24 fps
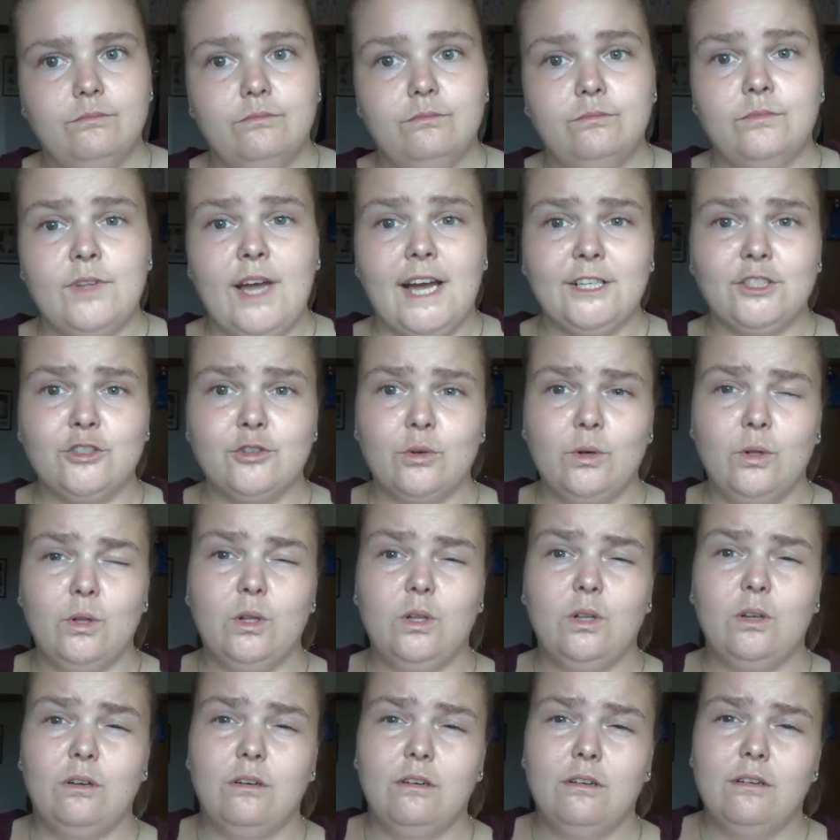
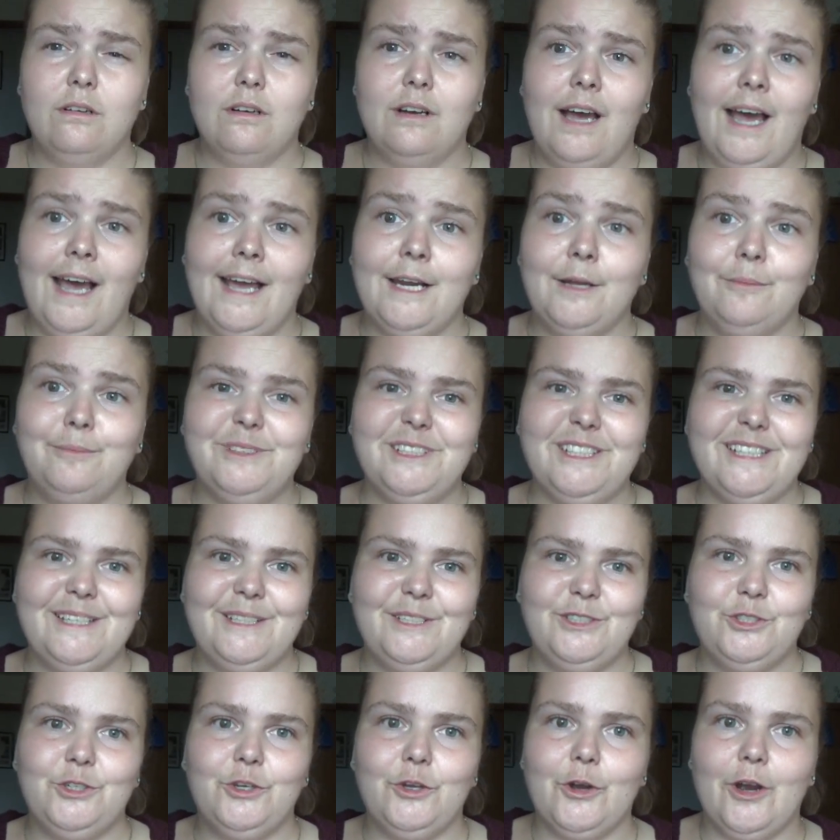natural items
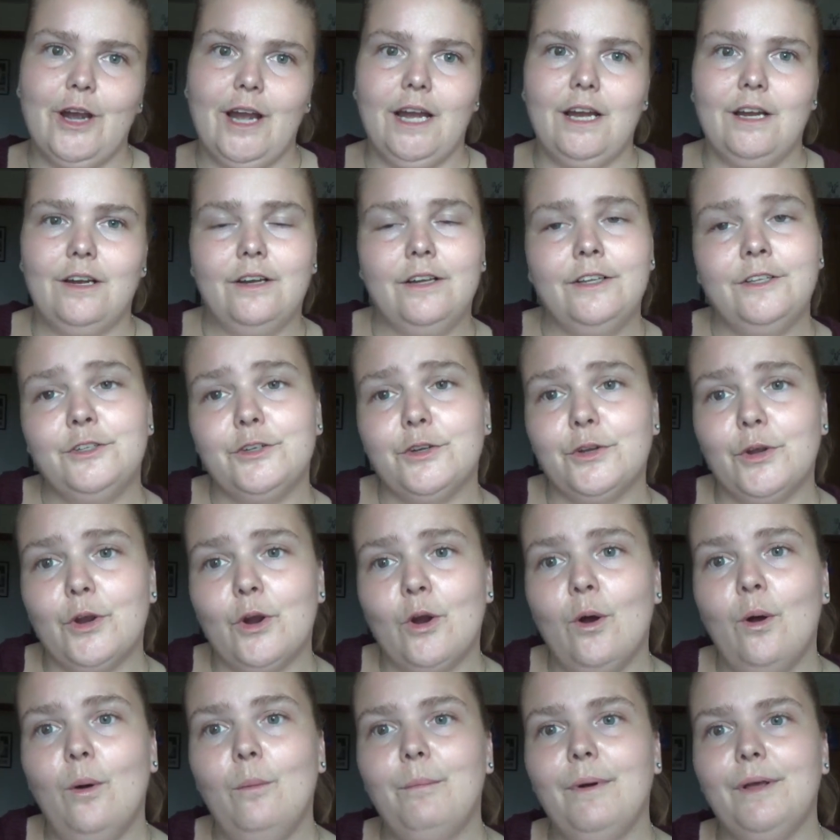into your into your
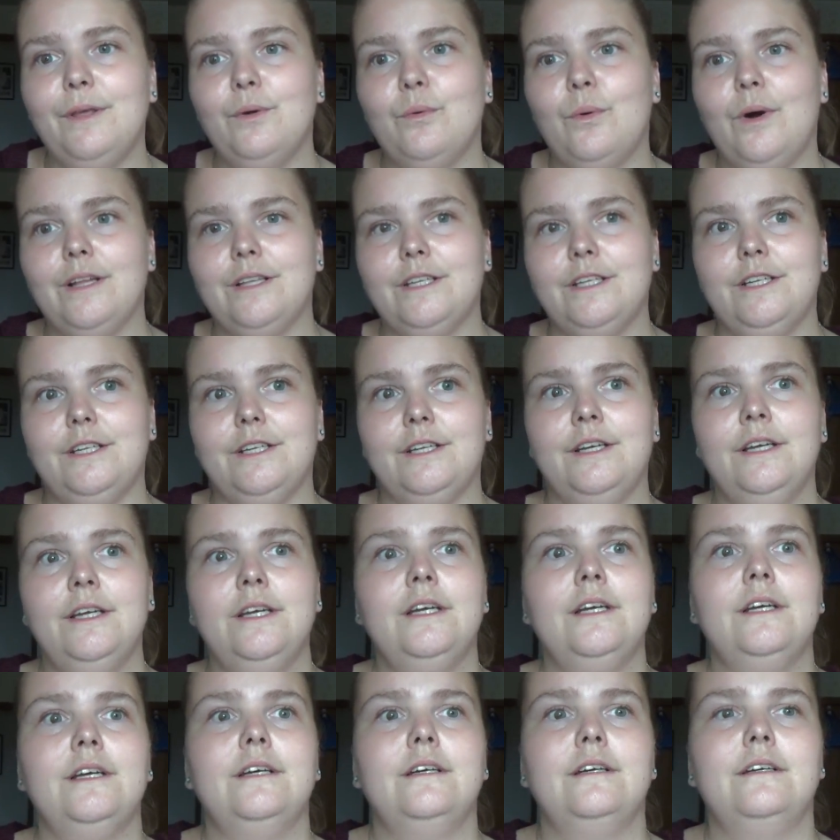home, but you want to
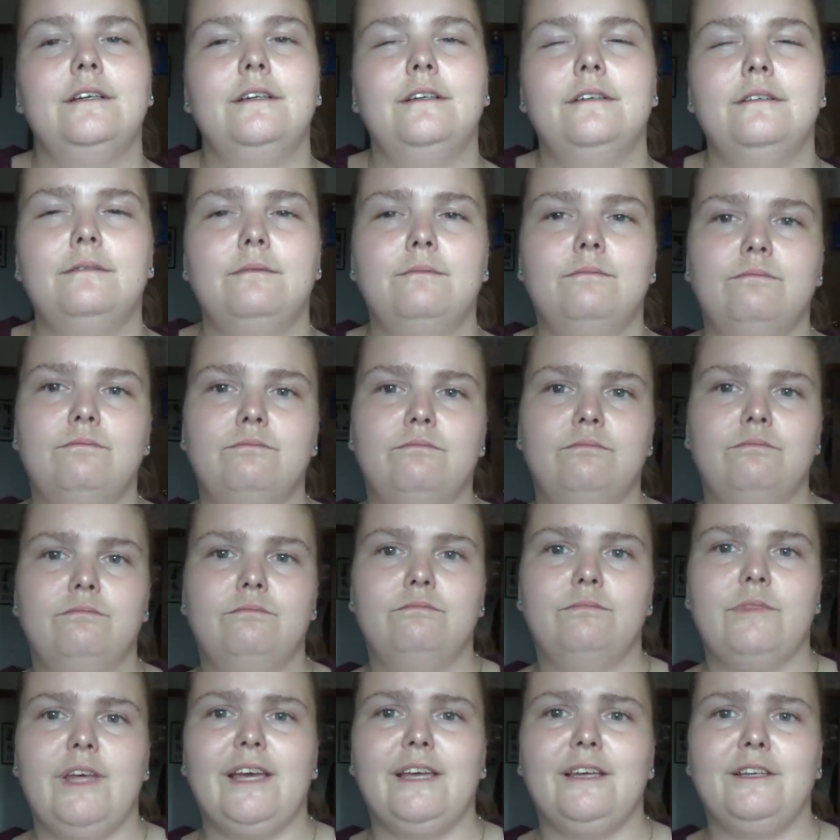
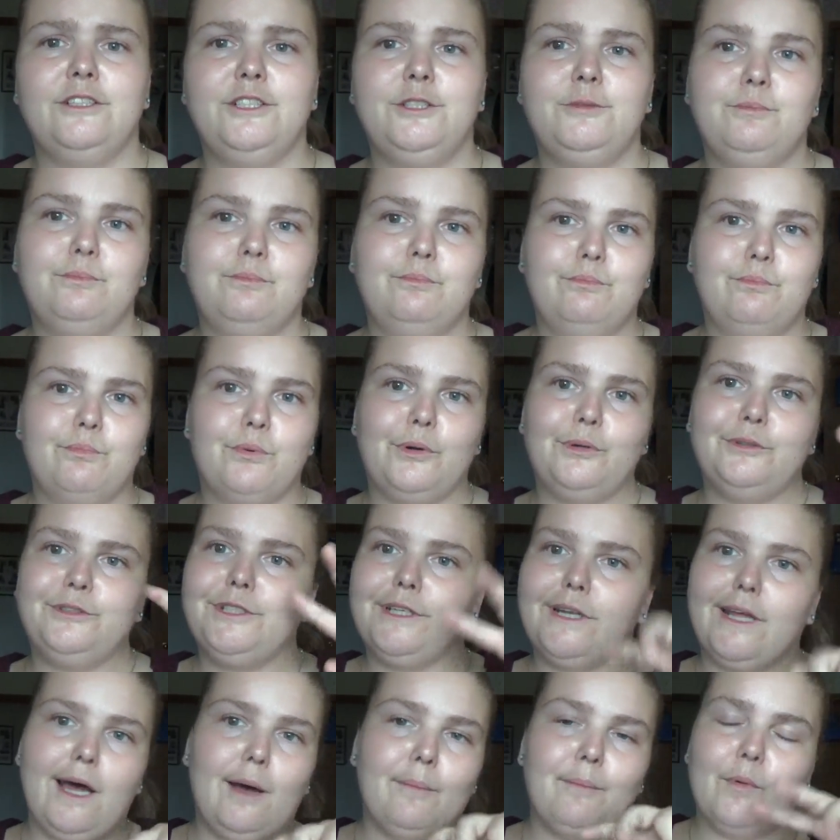like spruce
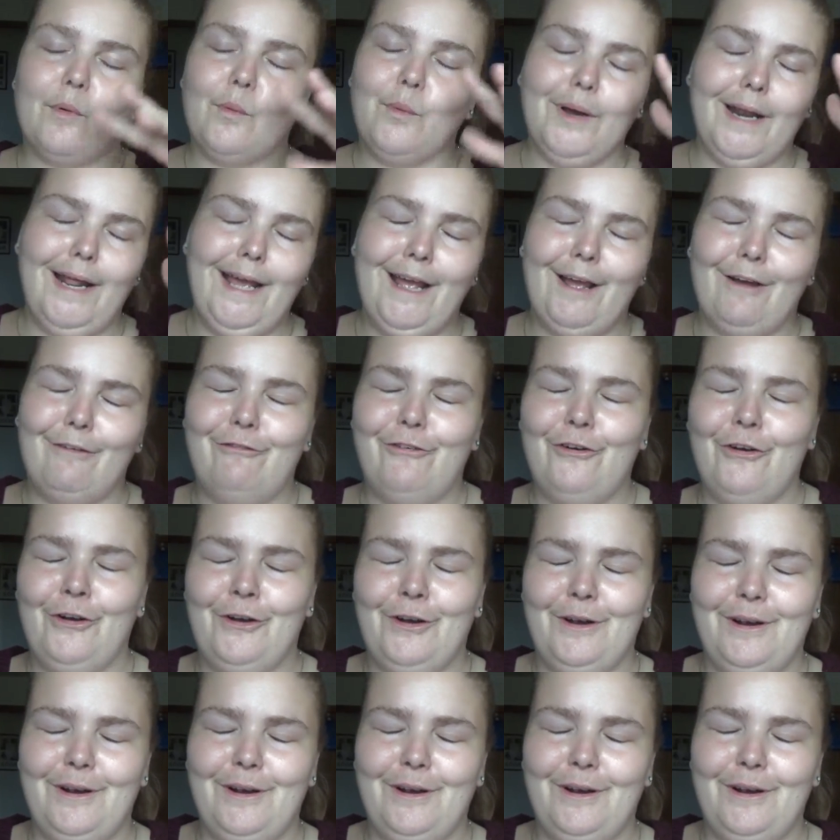it up or whatever,